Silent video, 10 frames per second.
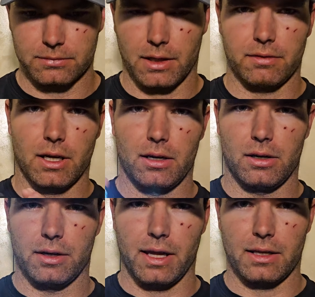I've got it
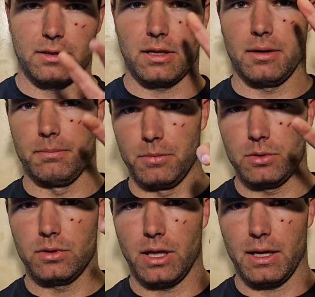on that
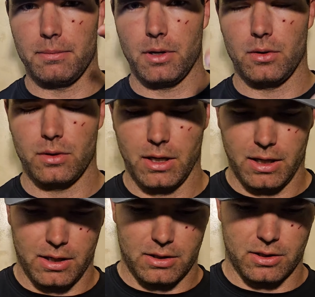moonlight mode,
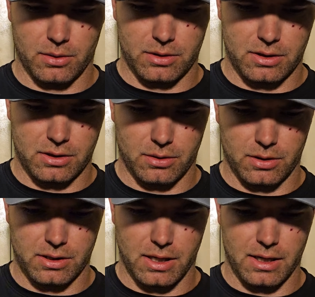so to
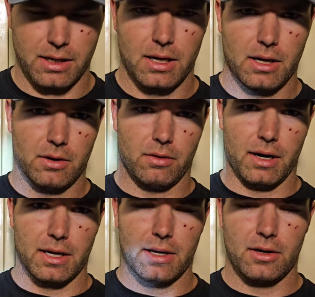say,
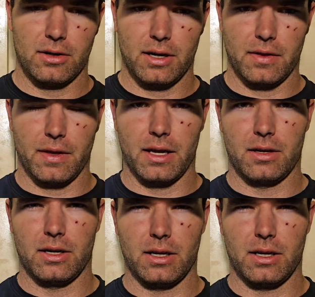right here, and then